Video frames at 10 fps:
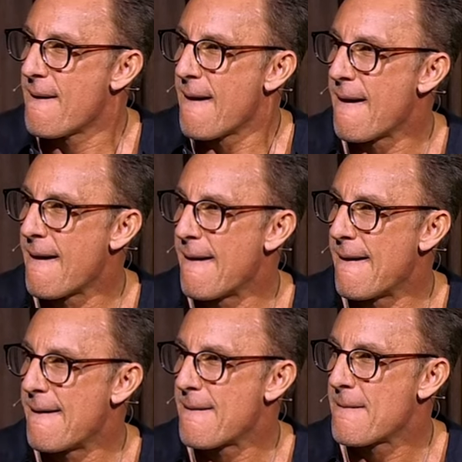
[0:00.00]

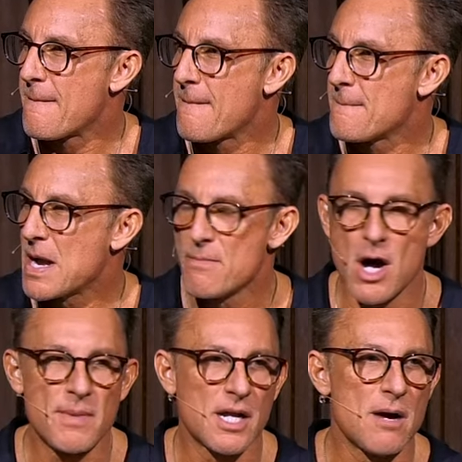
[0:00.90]
Uh, my
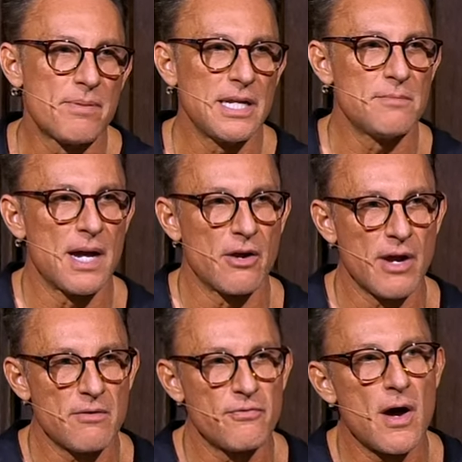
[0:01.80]
mom accompanied my
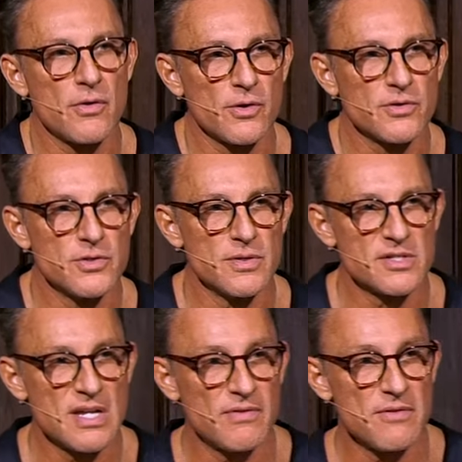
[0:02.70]
grandfather to the
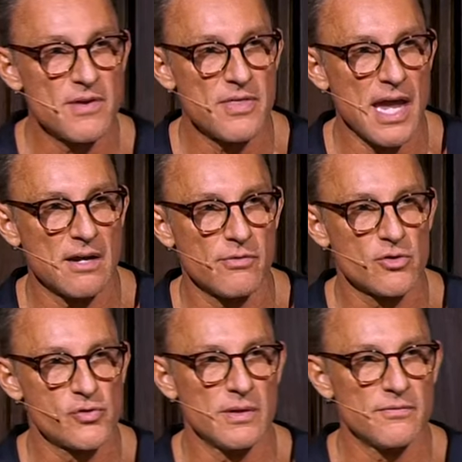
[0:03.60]
75th
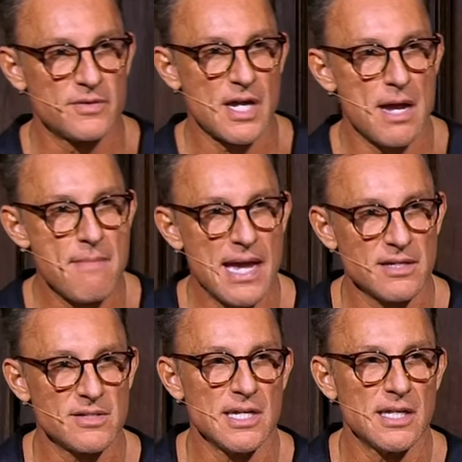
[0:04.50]
anniversary of Time
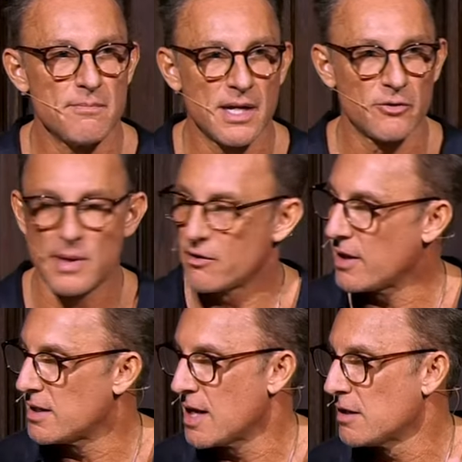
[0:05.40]
magazine, and because my
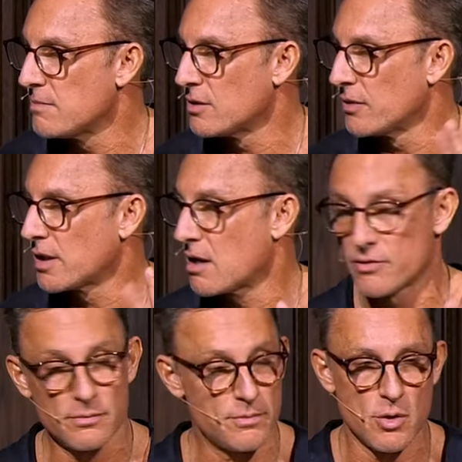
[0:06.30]
granddad had been on the
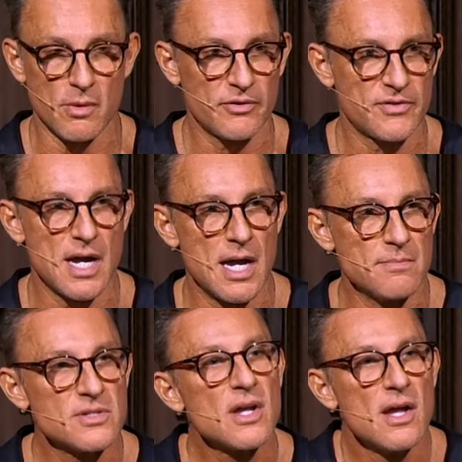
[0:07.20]
cover numerous
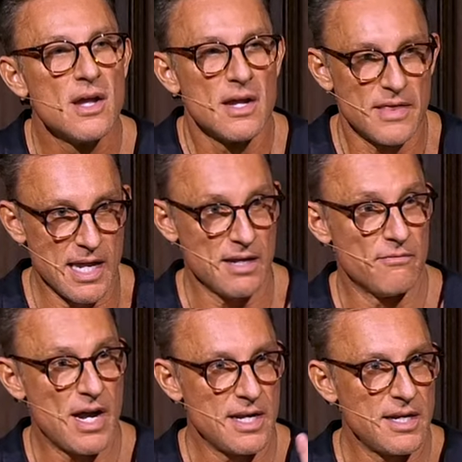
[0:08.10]
times, they
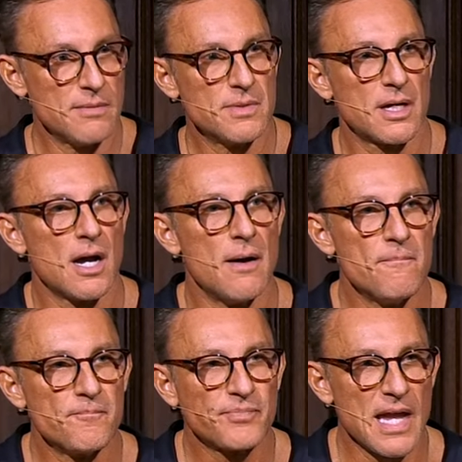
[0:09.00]
invited him to
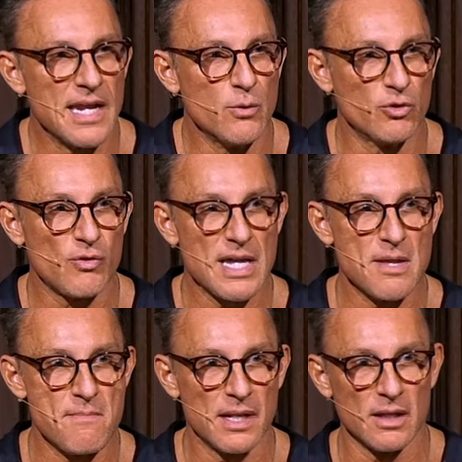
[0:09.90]
come. And it was right in
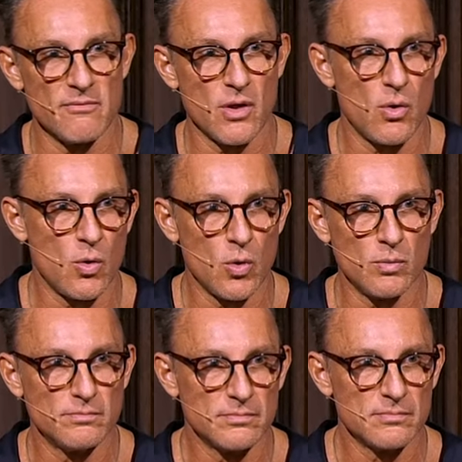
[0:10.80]
the middle of the
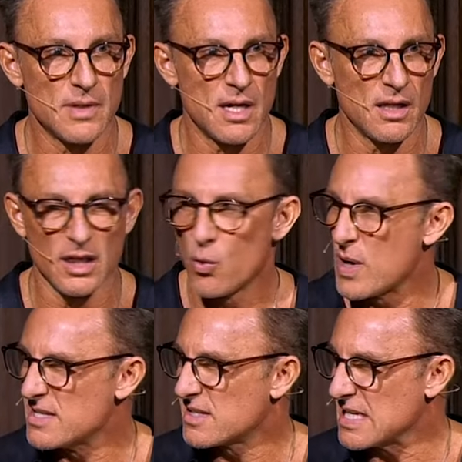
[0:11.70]
whole uh,
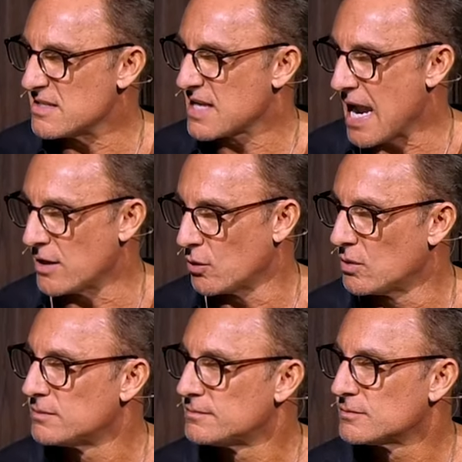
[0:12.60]
Lewinsky scandal
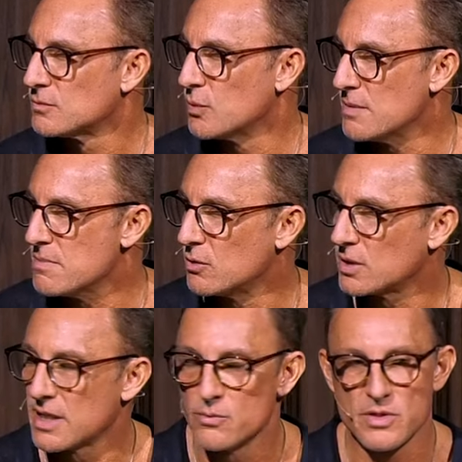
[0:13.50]
when Bill
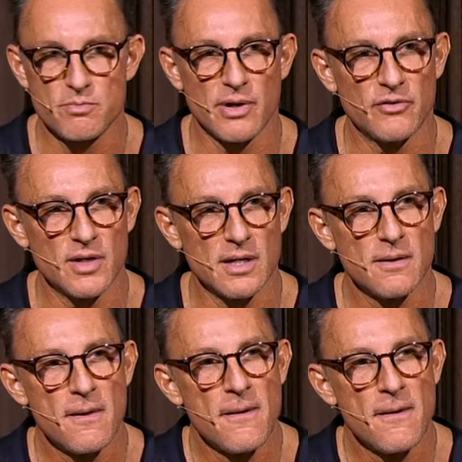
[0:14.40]
Clinton was president.